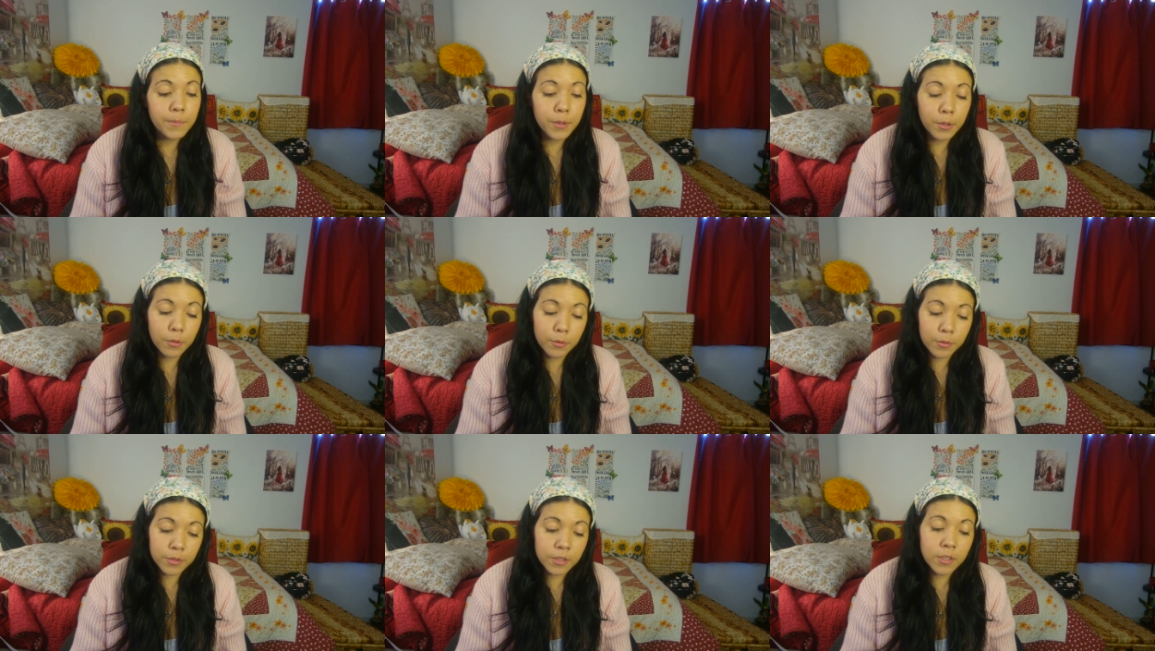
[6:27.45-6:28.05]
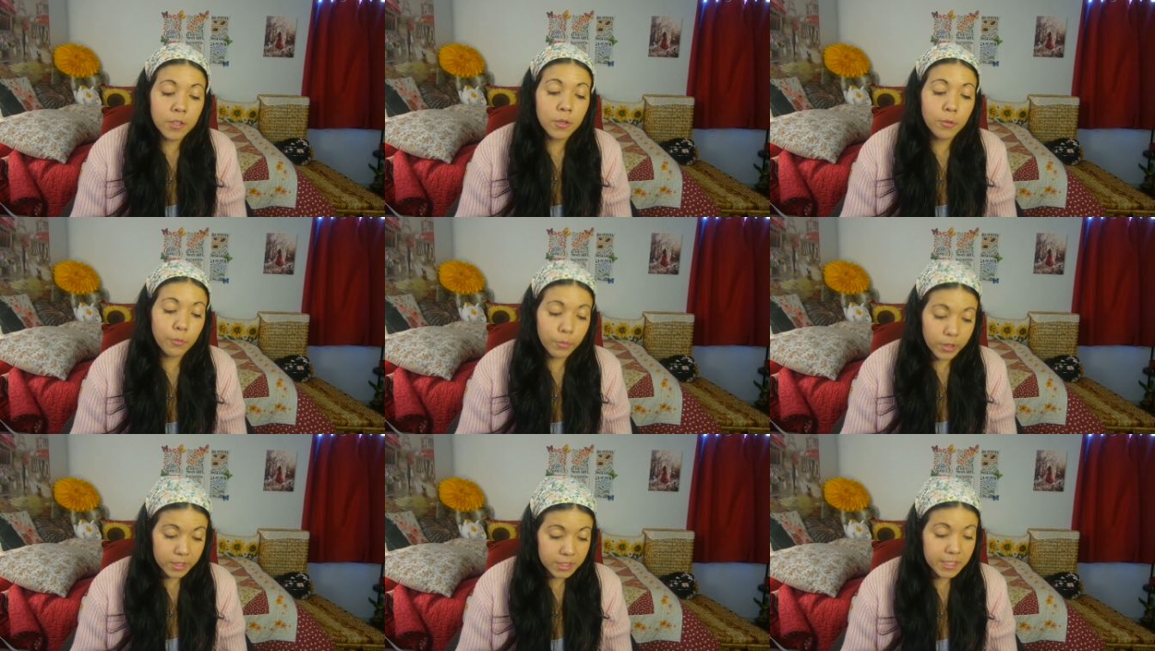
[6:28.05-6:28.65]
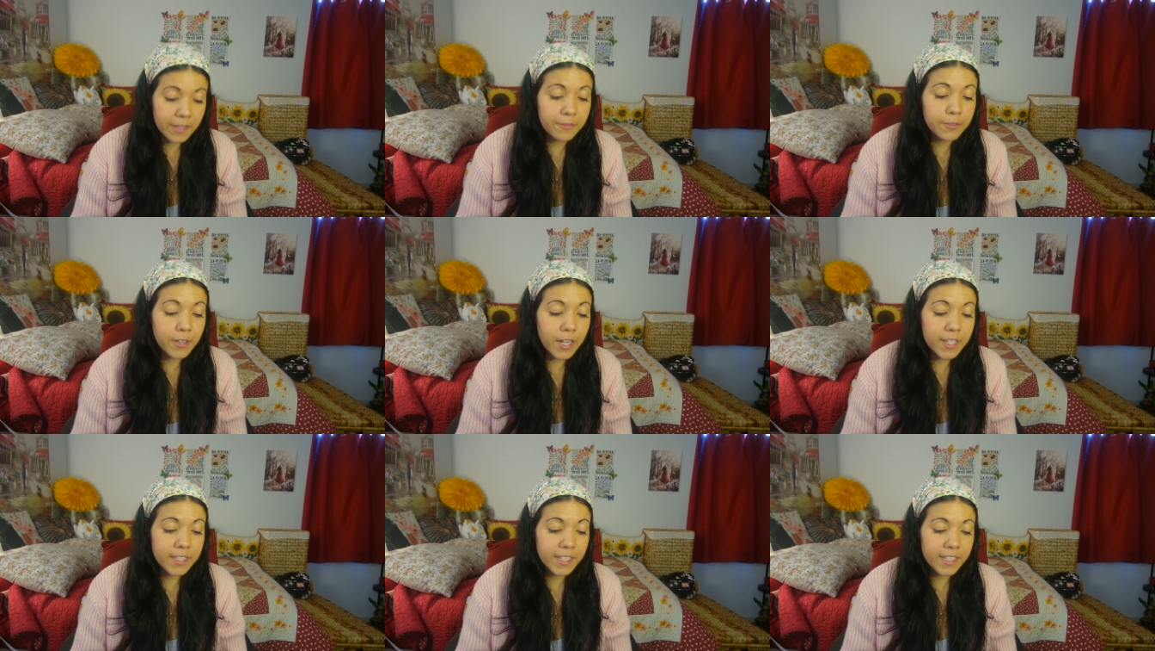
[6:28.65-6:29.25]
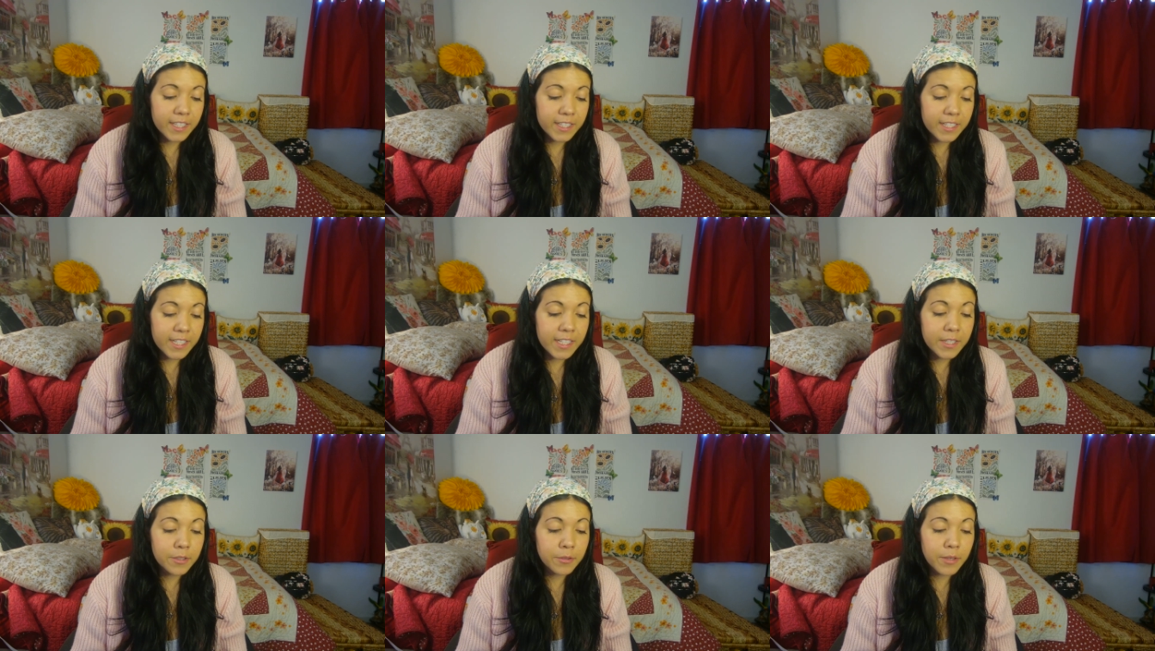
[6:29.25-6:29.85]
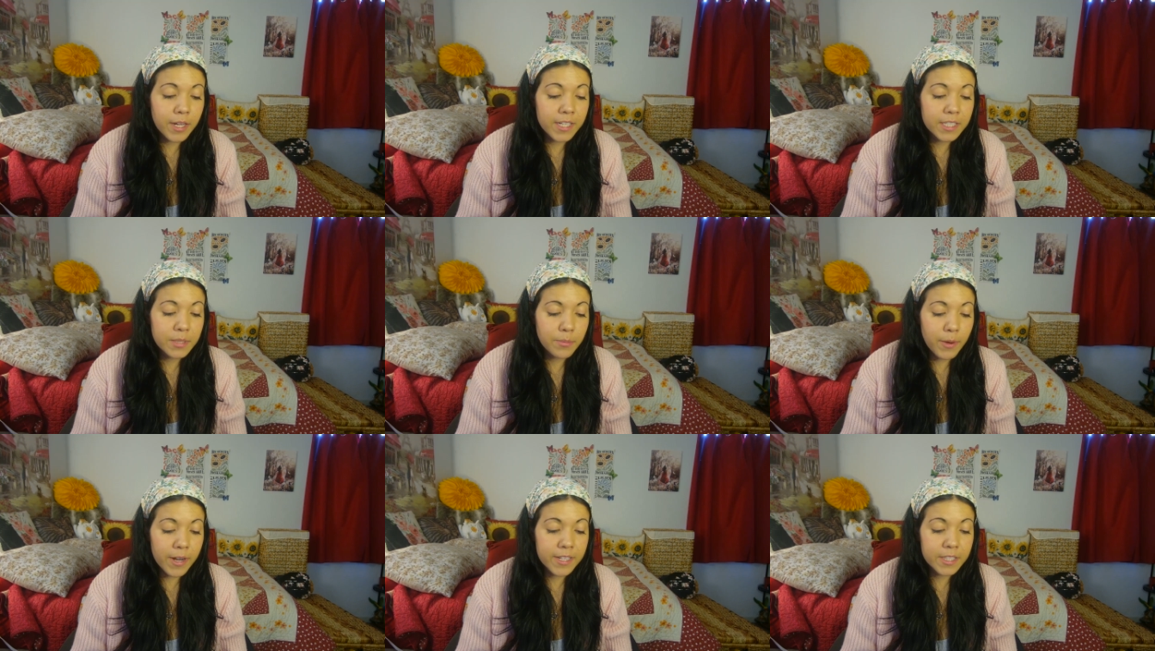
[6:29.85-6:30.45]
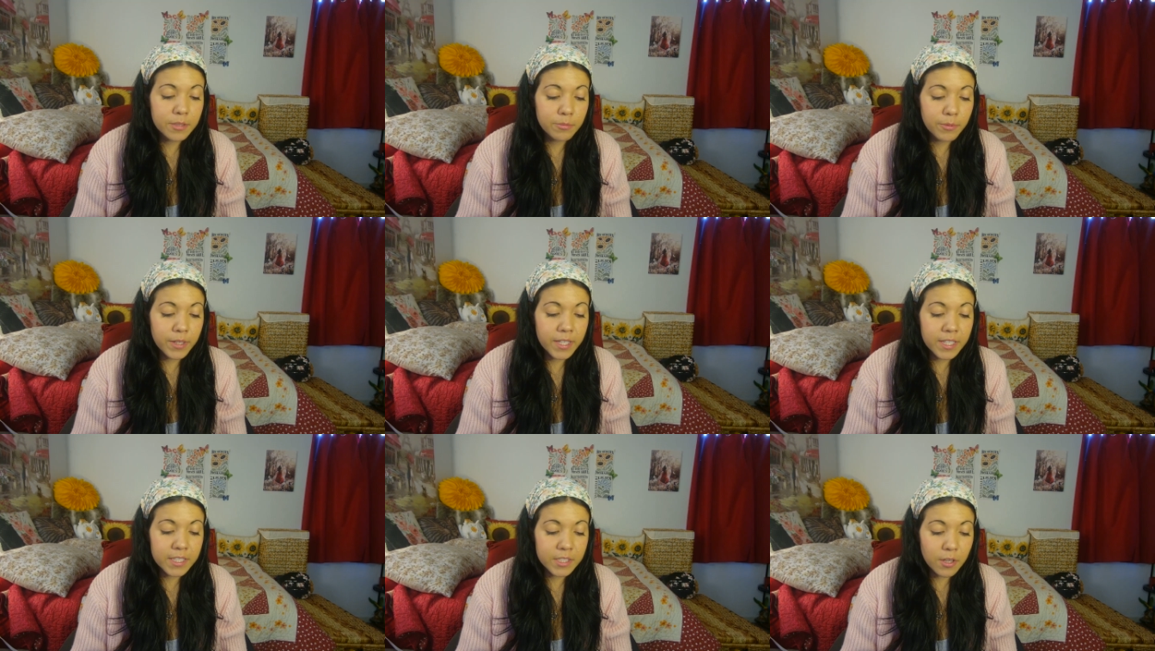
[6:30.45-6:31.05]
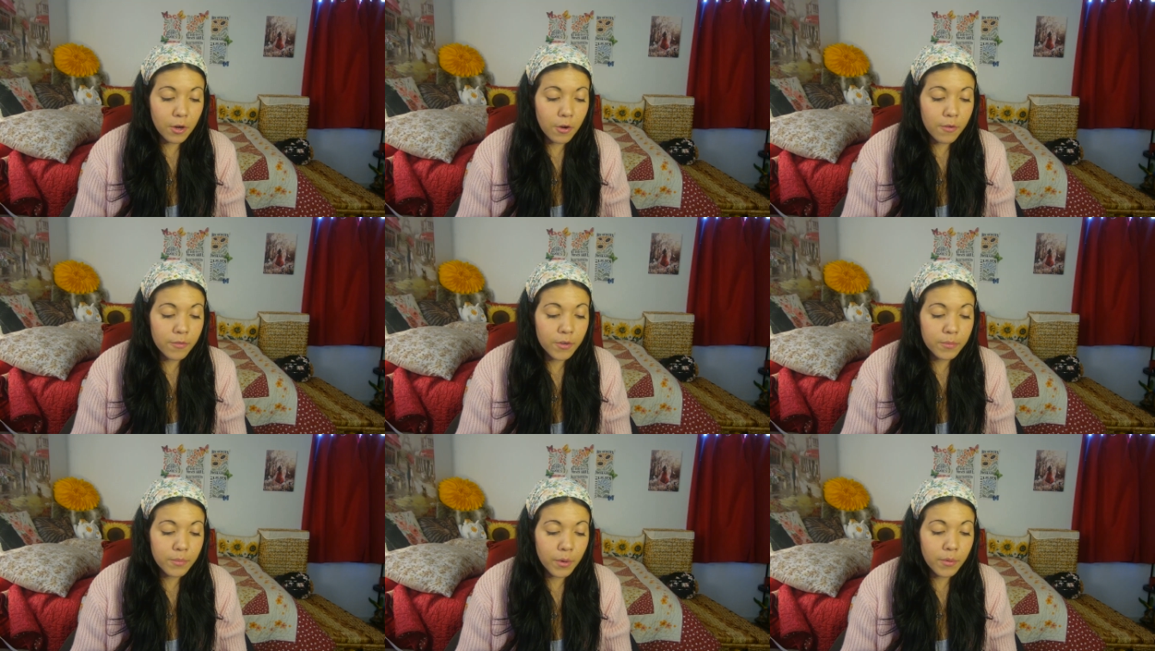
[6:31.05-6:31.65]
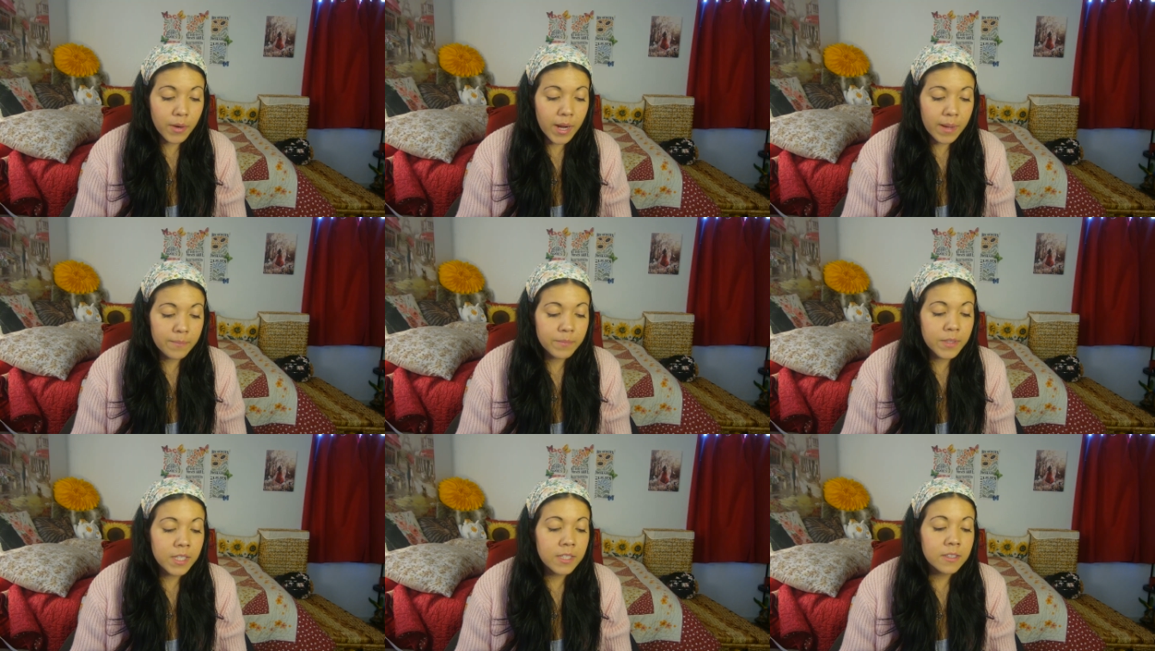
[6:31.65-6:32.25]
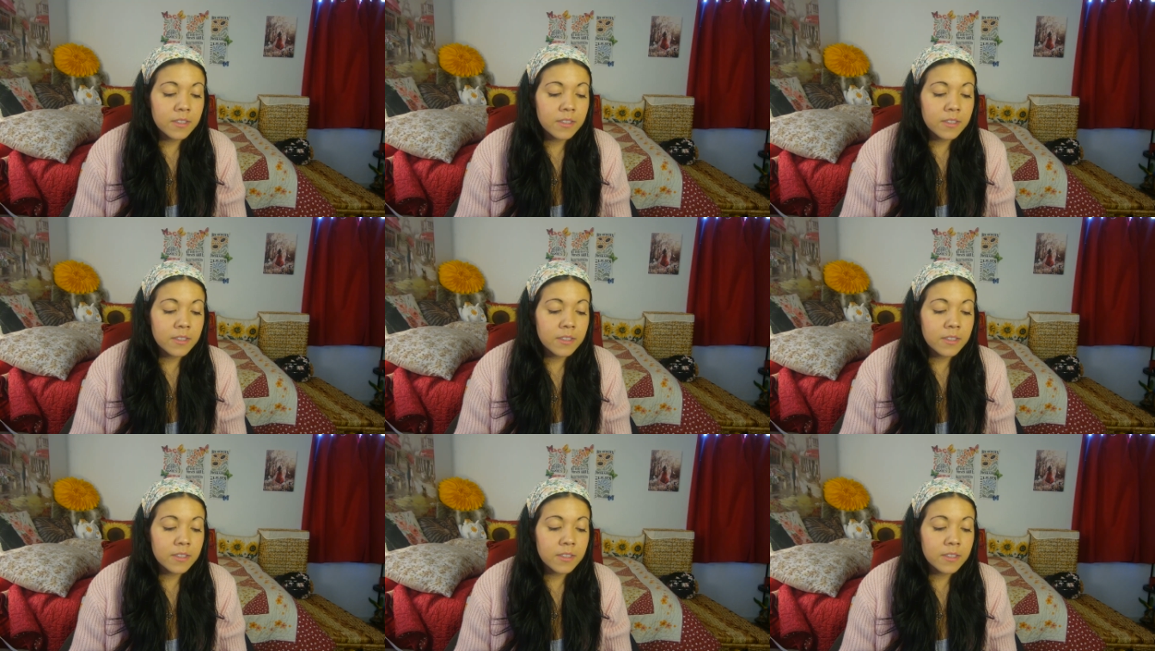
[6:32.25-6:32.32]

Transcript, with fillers: Behold, one shall fly like an eagle and spread its wings over Moab.